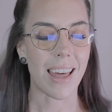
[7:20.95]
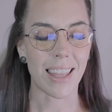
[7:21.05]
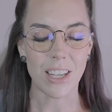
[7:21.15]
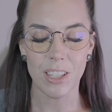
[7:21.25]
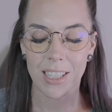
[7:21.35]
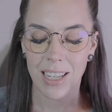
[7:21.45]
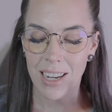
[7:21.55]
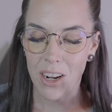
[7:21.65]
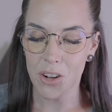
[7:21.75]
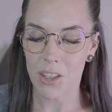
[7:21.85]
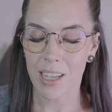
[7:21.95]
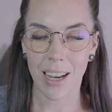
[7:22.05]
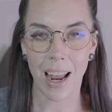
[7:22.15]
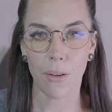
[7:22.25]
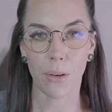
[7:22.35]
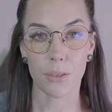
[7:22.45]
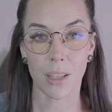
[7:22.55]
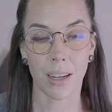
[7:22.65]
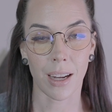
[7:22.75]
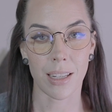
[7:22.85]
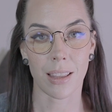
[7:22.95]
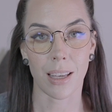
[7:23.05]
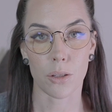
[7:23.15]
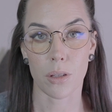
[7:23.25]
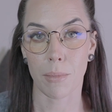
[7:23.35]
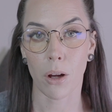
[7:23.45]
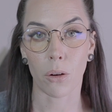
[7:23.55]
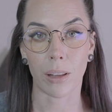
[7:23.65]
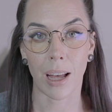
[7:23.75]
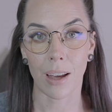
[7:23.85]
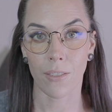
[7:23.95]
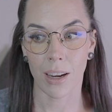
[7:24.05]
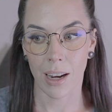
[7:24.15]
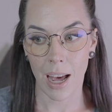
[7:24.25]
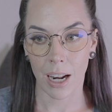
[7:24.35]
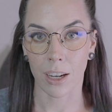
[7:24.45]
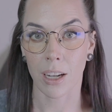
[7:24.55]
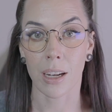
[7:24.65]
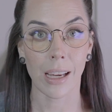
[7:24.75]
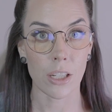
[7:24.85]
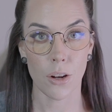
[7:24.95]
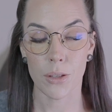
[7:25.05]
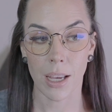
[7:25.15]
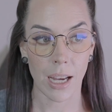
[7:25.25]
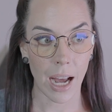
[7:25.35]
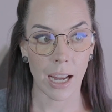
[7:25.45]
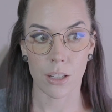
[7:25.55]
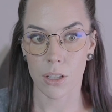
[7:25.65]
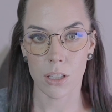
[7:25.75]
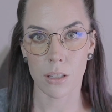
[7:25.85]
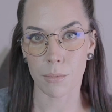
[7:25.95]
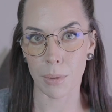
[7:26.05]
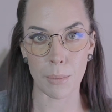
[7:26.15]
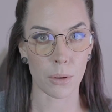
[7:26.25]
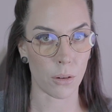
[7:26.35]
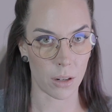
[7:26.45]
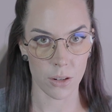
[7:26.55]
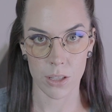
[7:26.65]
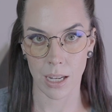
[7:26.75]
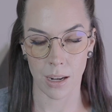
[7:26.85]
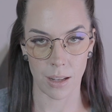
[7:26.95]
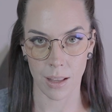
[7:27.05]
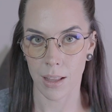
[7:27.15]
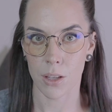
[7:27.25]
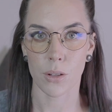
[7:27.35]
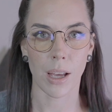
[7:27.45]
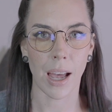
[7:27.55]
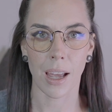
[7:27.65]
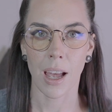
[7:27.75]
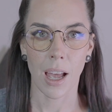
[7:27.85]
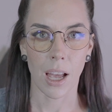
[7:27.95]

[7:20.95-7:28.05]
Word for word: They just didn't understand how I was connecting things within my own life. And at a young age, I was like, I just people don't understand, and that's okay.